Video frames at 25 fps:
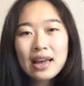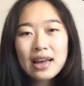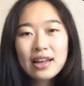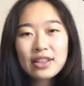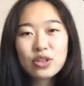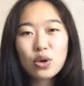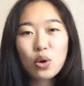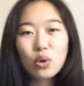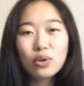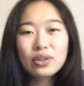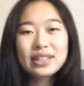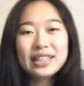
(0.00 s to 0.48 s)
The
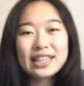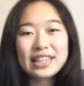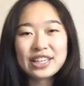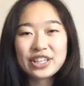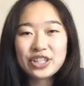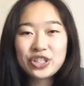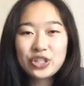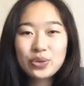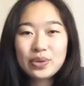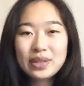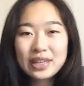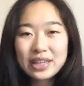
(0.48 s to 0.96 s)
only
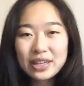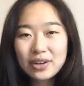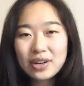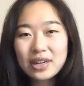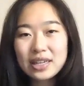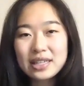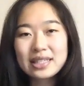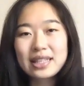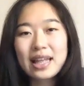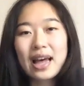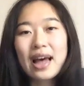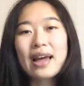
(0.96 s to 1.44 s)
issue here
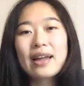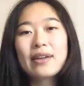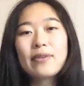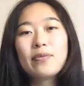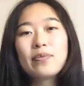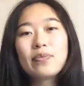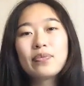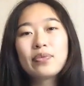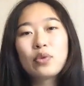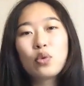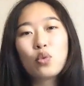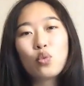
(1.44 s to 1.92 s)
is that
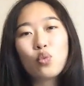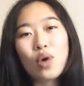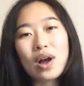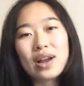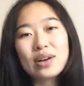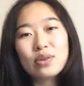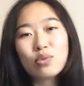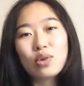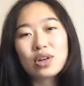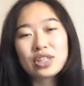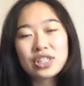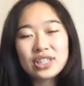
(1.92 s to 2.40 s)

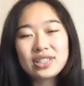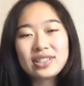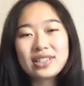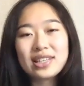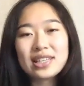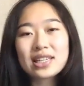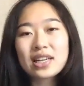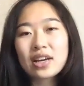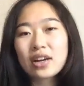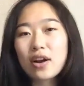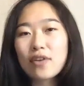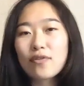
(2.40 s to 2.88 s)
when Russia did
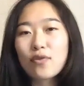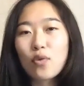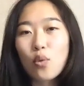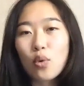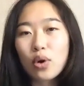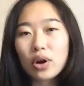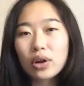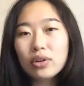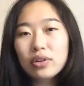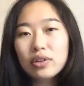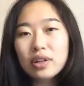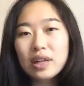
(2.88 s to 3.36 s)
cut off oil,